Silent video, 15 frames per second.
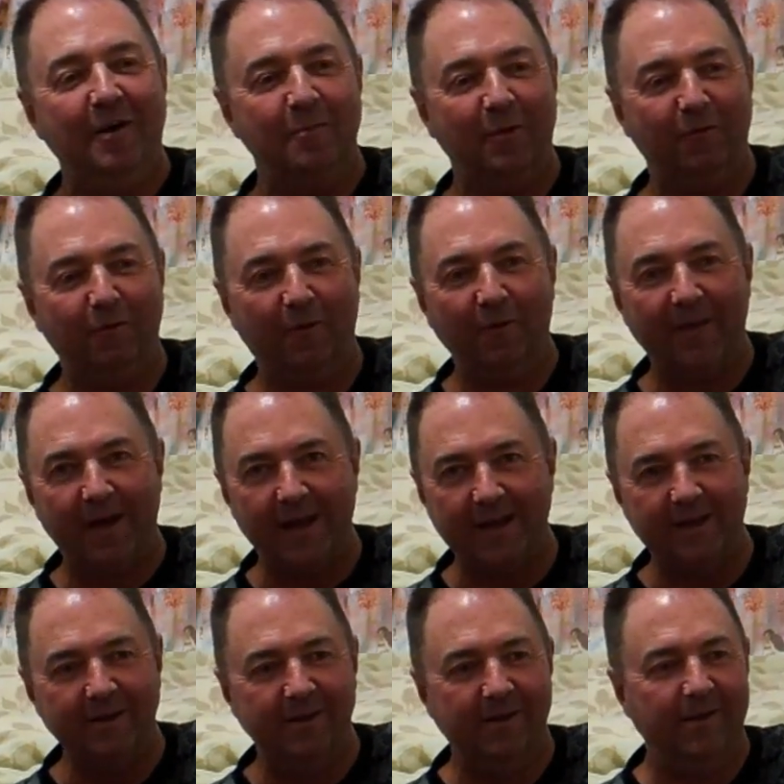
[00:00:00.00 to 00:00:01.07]
before
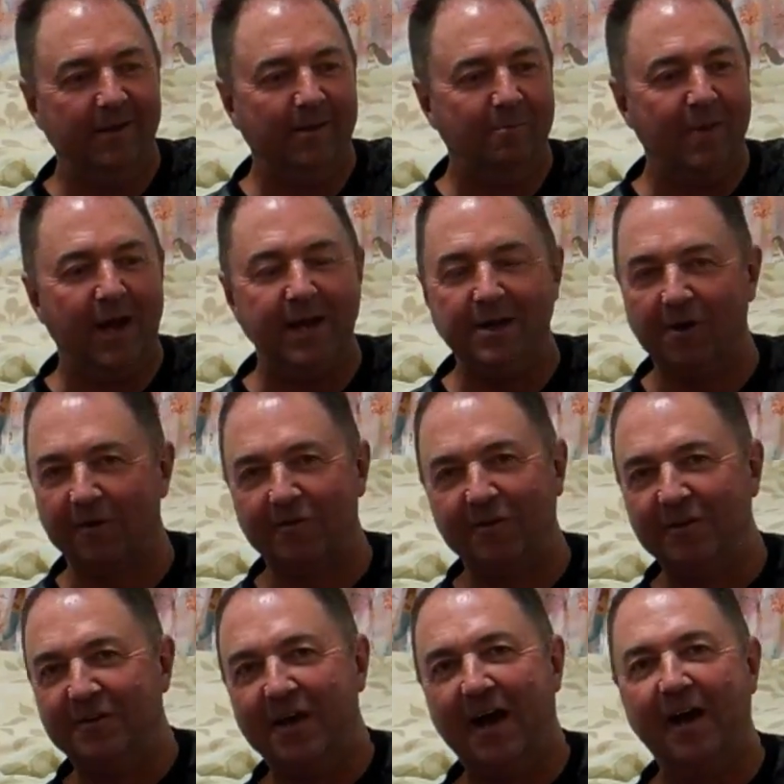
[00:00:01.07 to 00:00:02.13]
they made lots
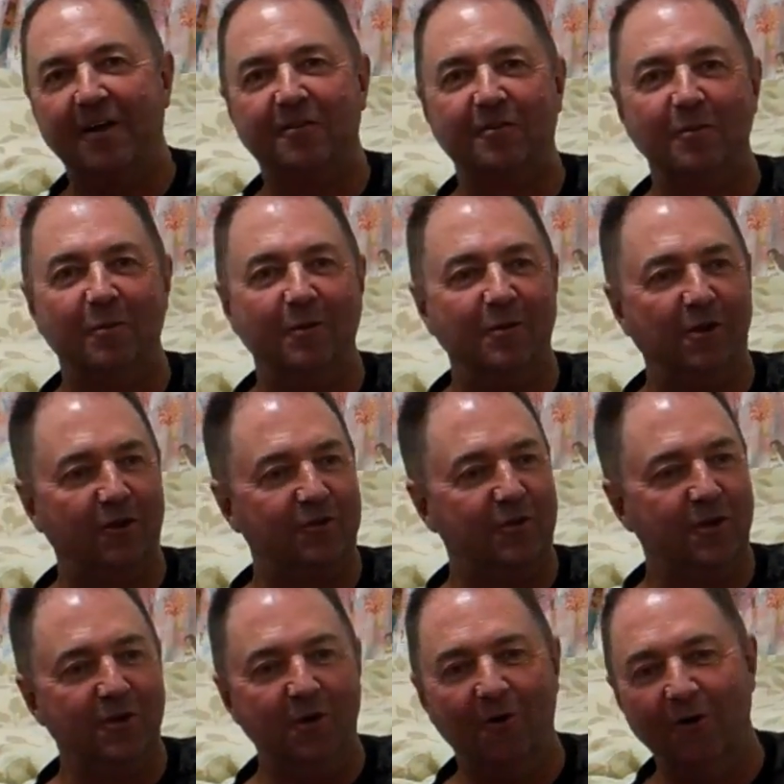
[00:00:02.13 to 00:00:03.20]
of dust or lots
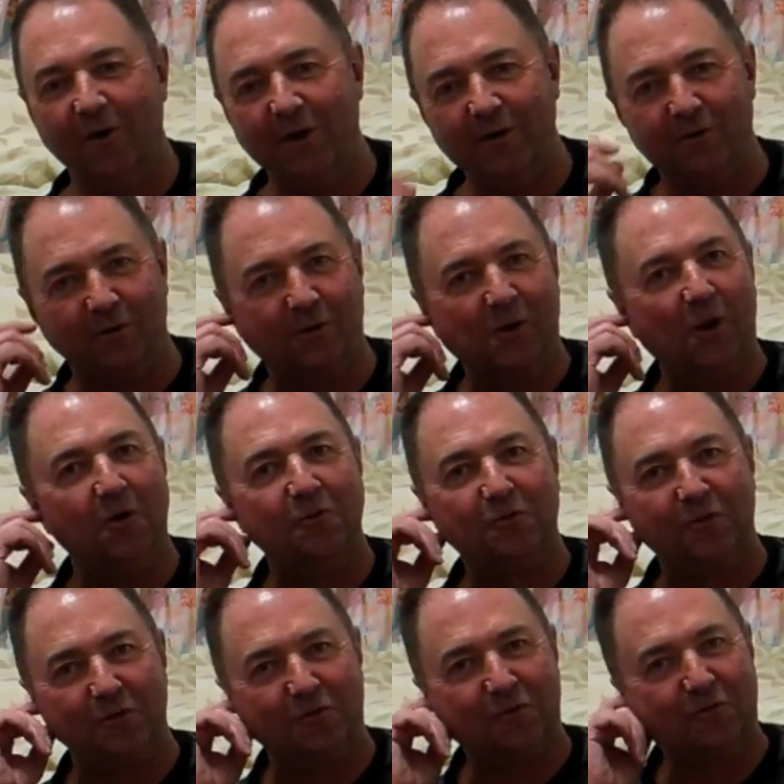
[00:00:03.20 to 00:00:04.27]
of noise or
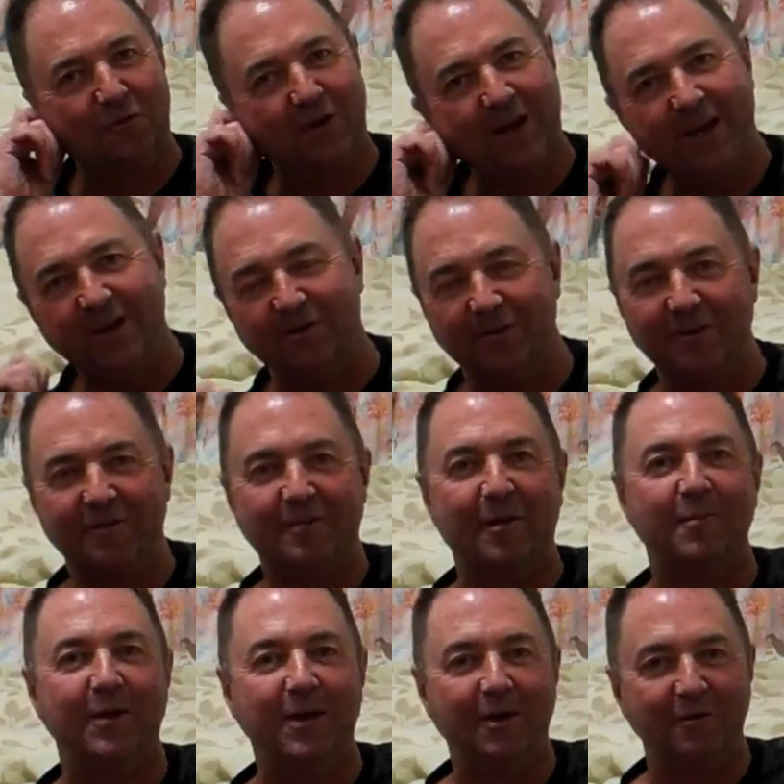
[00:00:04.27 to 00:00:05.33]
closed the street or did
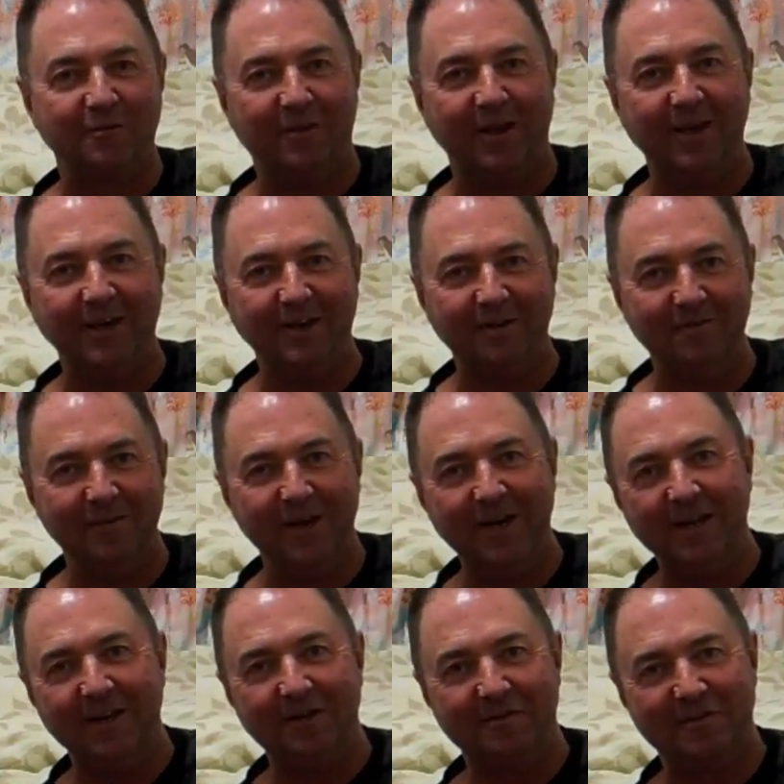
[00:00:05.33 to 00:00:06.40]
something else to
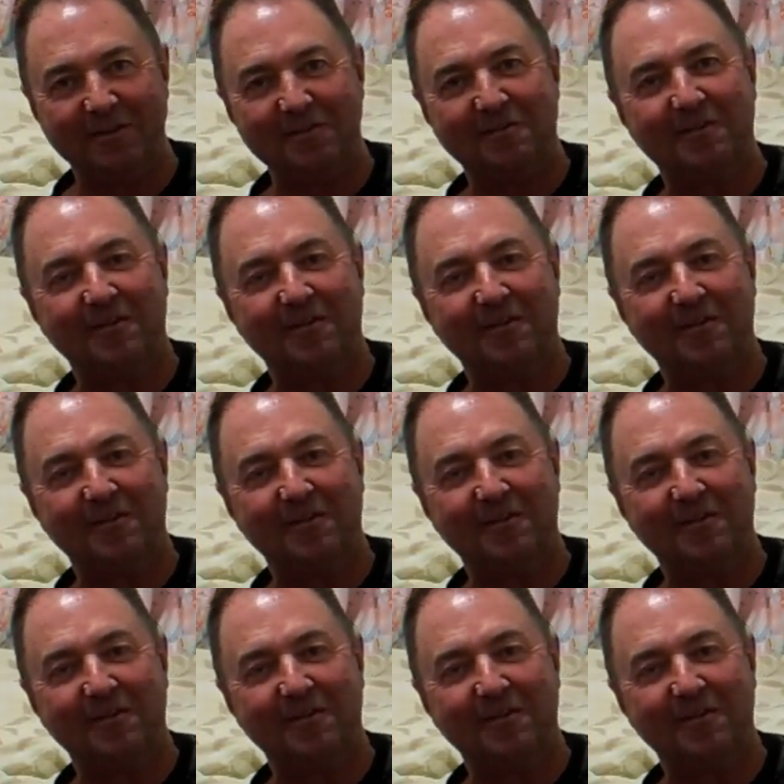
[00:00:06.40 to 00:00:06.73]
inconvenience